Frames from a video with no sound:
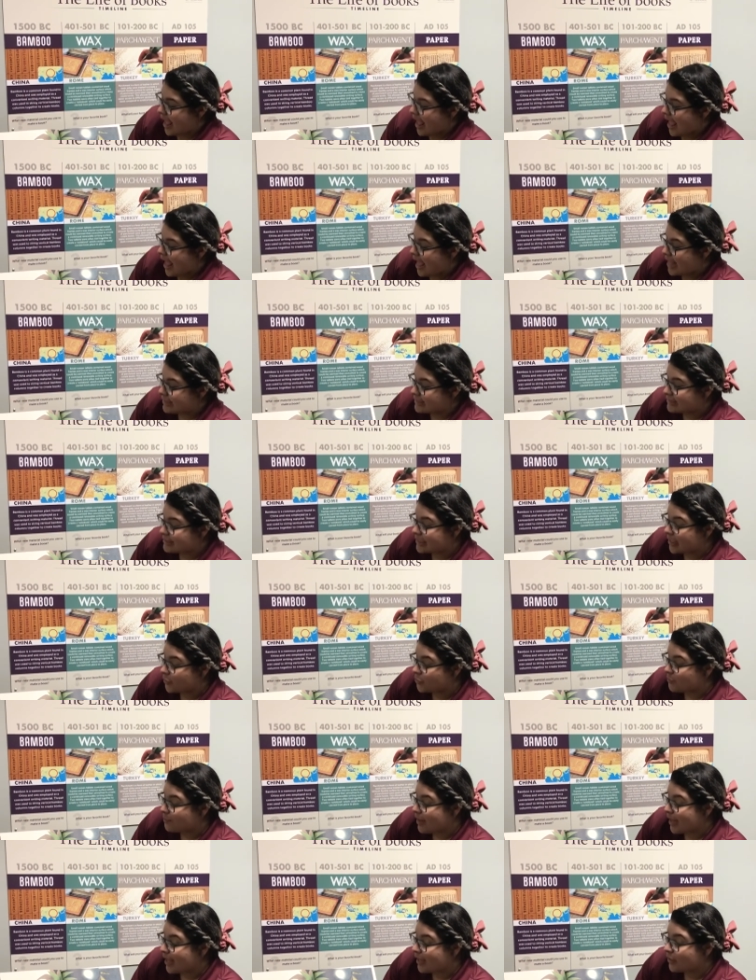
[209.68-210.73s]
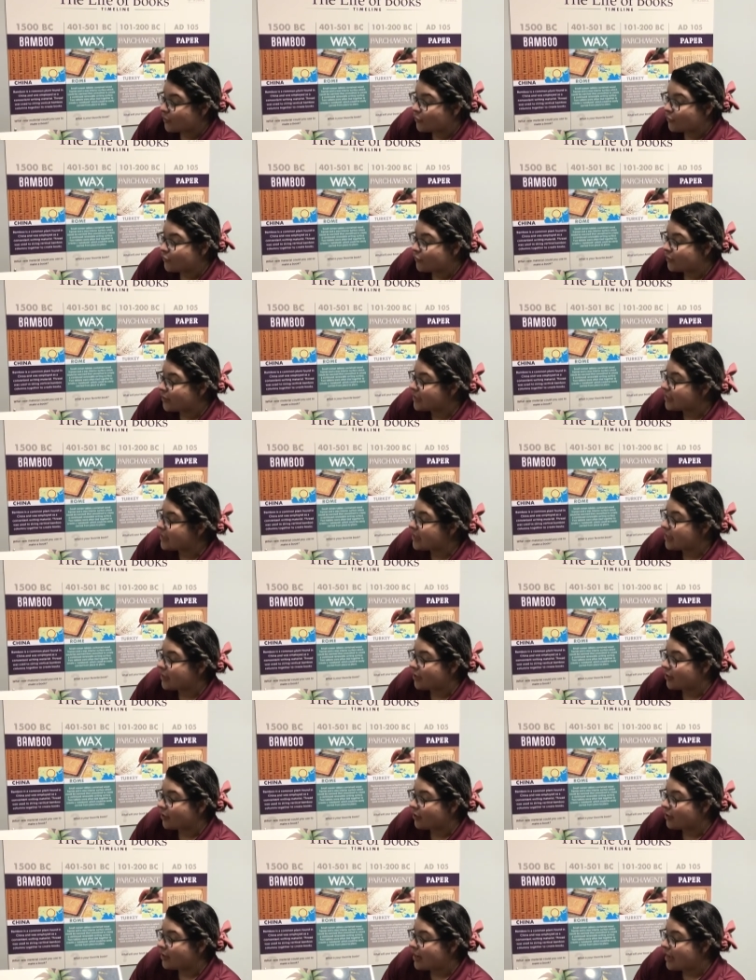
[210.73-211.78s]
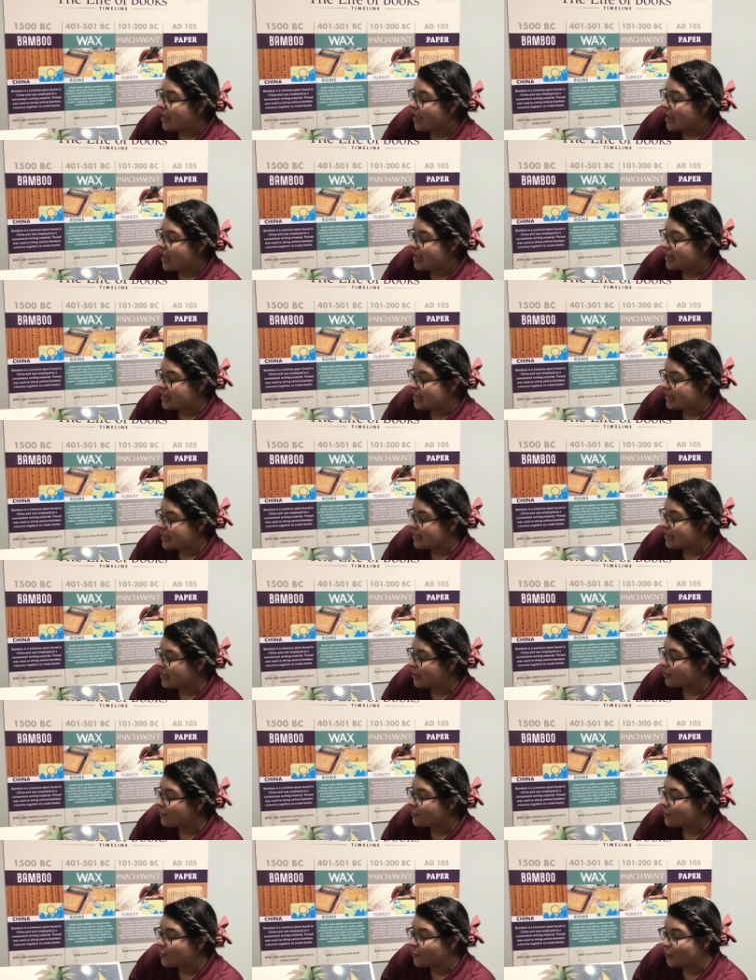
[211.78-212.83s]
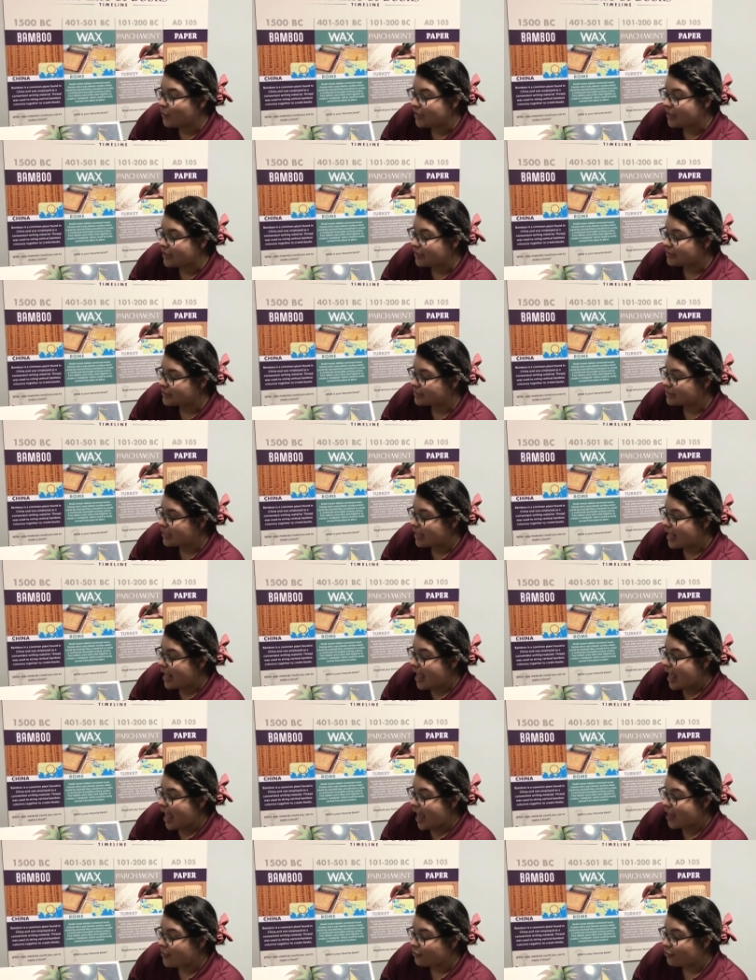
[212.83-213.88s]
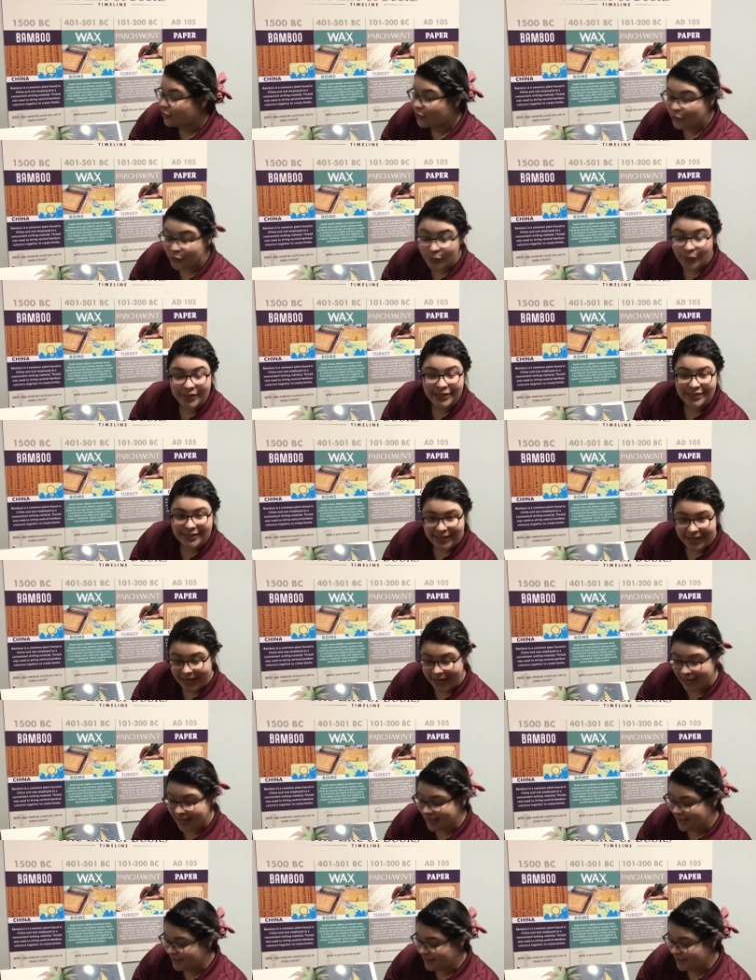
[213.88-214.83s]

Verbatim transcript: And sailed back over a year and in out of the weeks and through a day